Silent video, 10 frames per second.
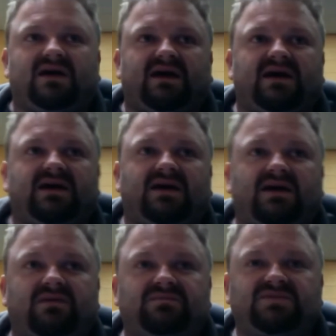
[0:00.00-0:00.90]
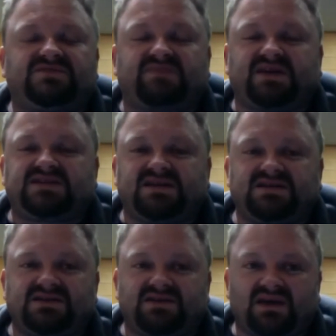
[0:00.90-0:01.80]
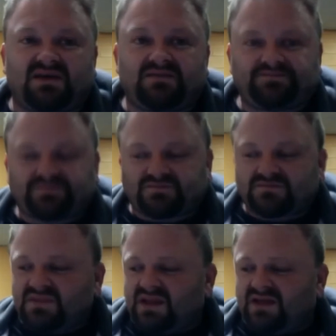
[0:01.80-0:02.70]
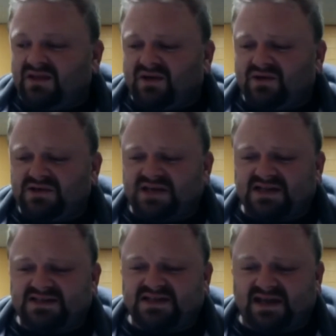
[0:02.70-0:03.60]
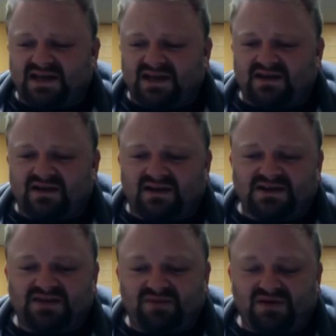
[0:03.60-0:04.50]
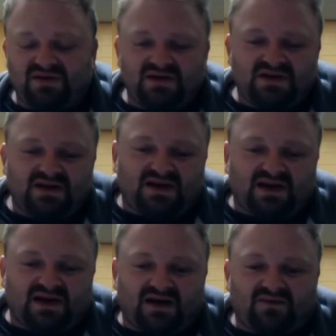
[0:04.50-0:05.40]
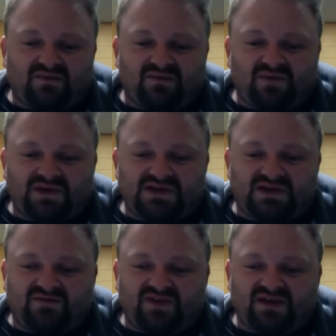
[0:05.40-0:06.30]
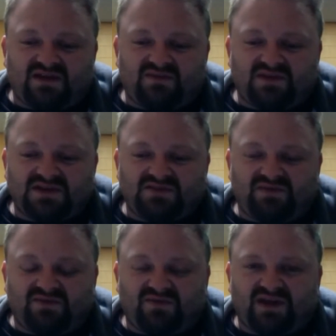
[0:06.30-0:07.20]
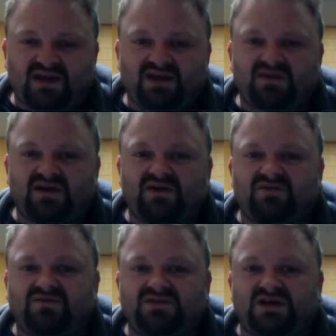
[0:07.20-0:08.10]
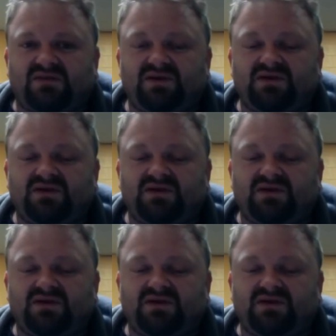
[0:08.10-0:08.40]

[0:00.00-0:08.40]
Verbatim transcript: a um, space station there. And they were chasing uh, another ship, um, which they found there, but just before they came out of jump,